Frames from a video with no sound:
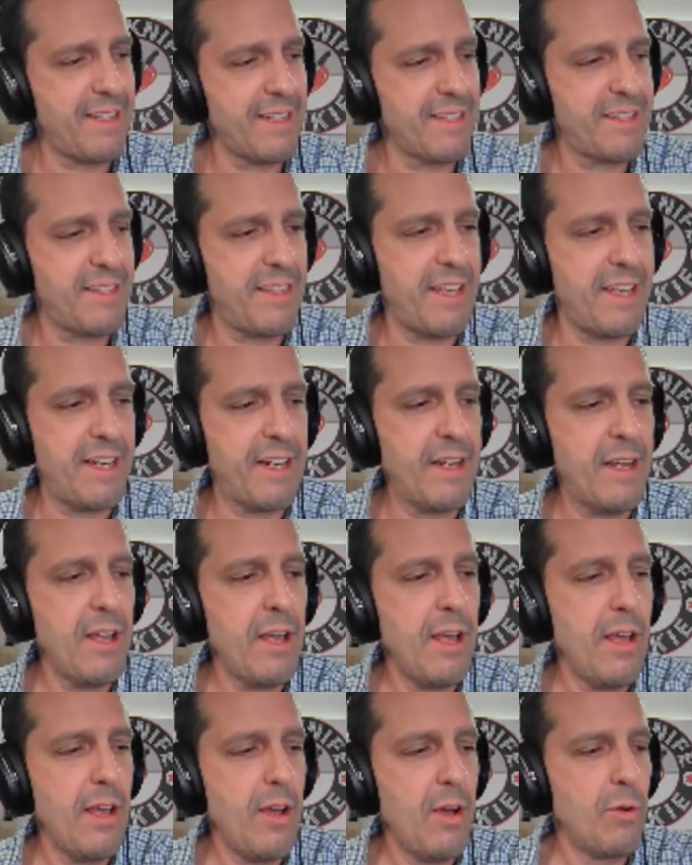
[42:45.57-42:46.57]
this thing
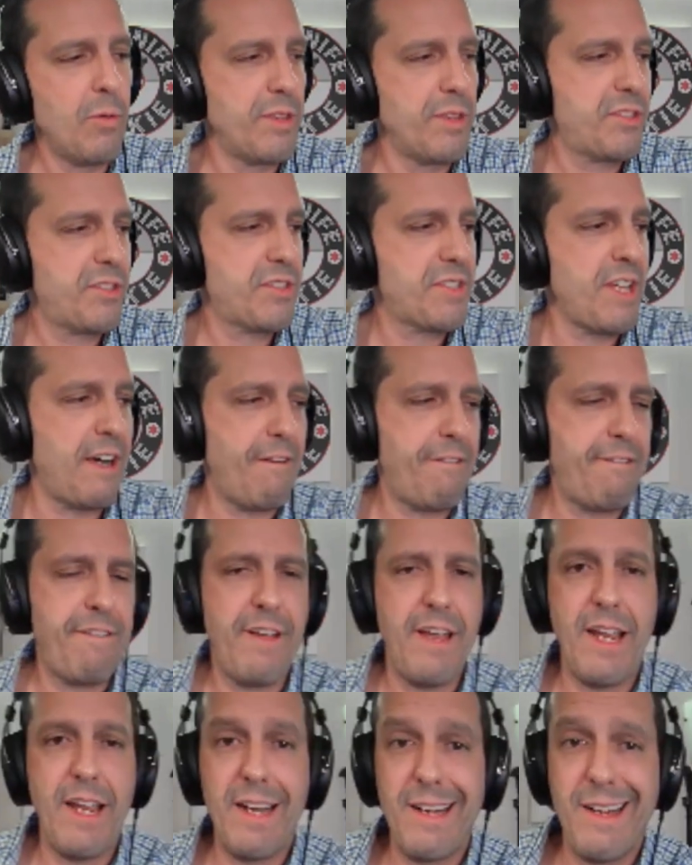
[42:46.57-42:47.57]
with stuff
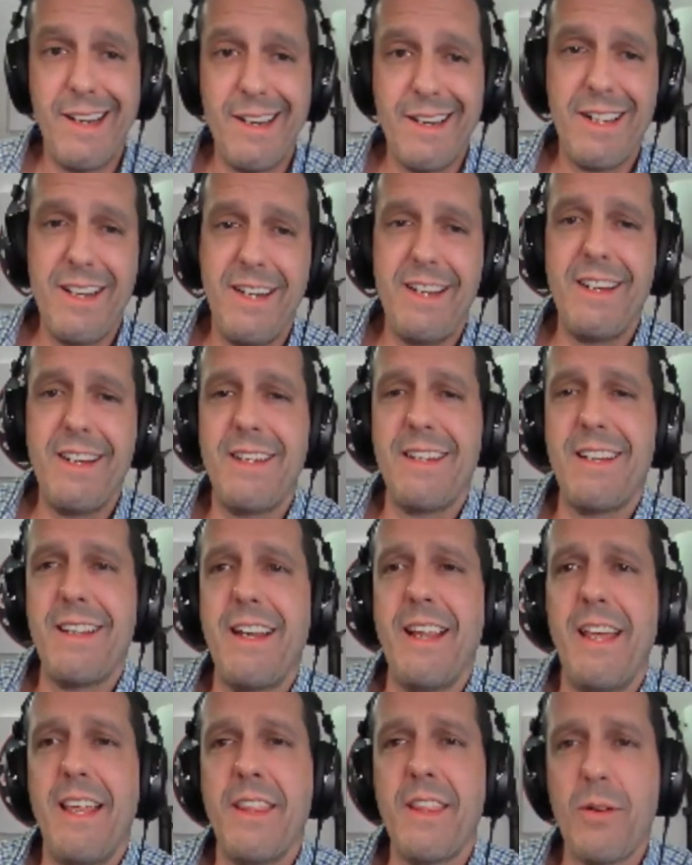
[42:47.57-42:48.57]
and and
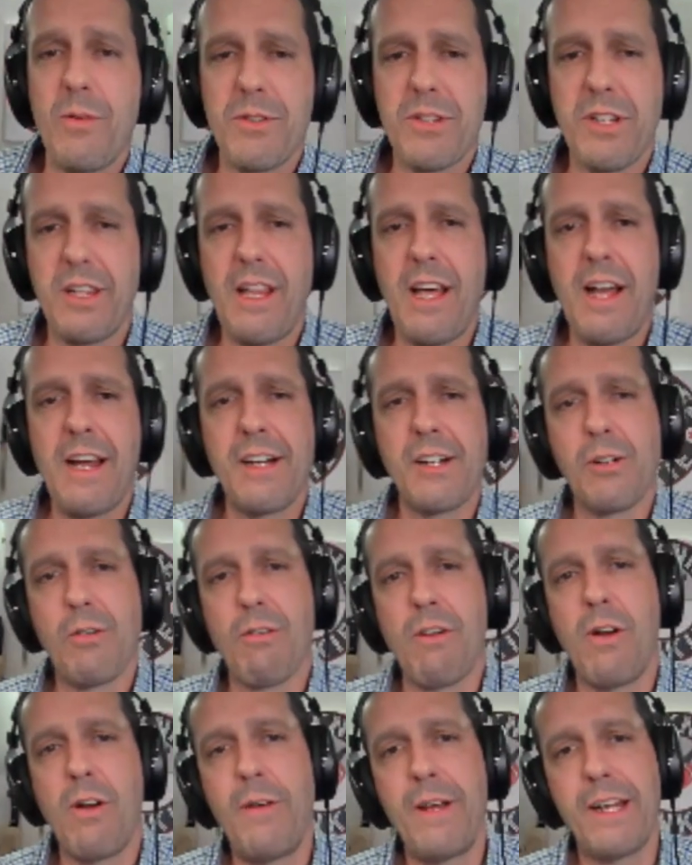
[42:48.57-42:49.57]
there was a line
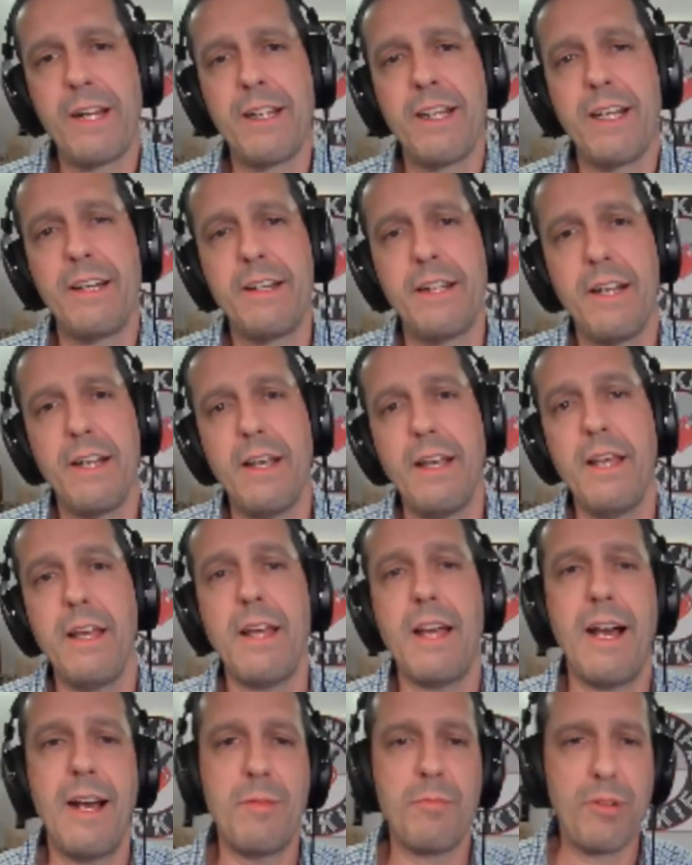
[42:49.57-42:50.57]
growing and
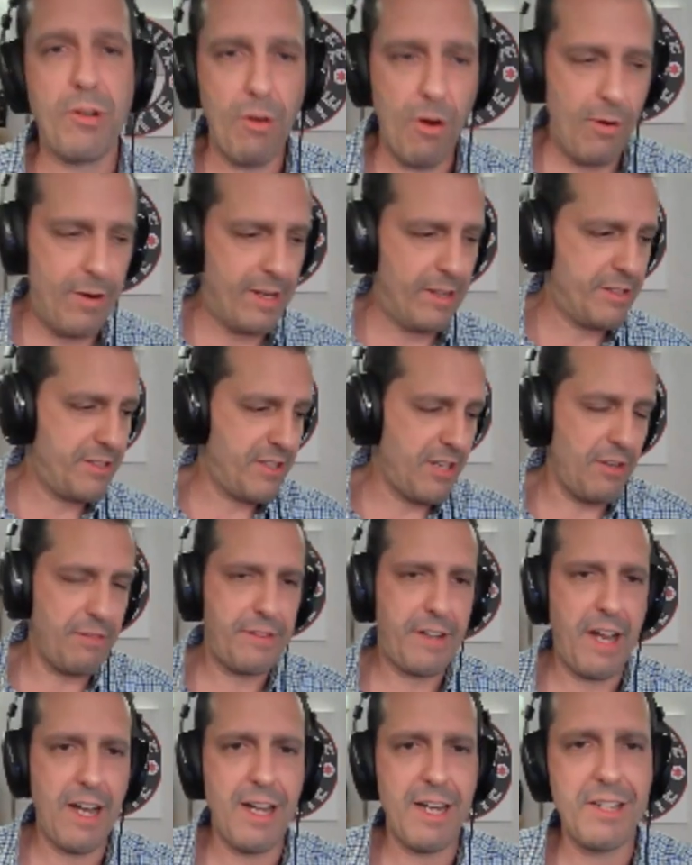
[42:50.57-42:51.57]
I'm growing
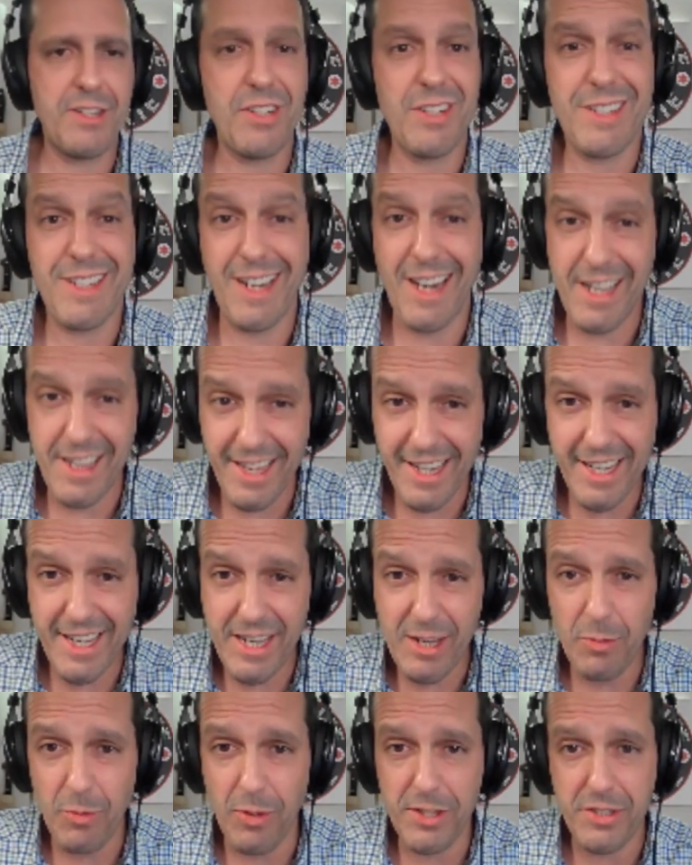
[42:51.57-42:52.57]
self conscious and I think
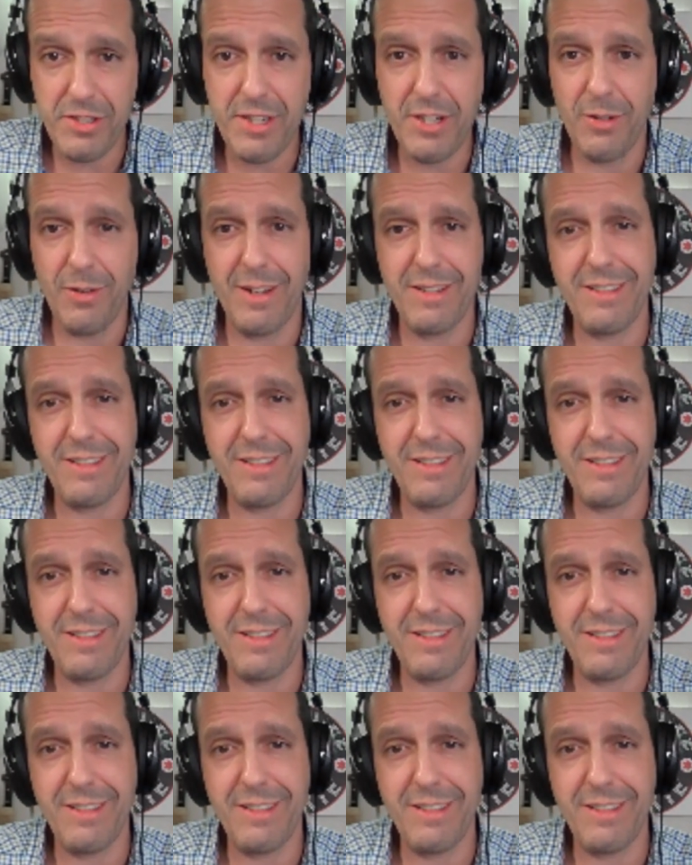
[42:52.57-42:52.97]
he was too.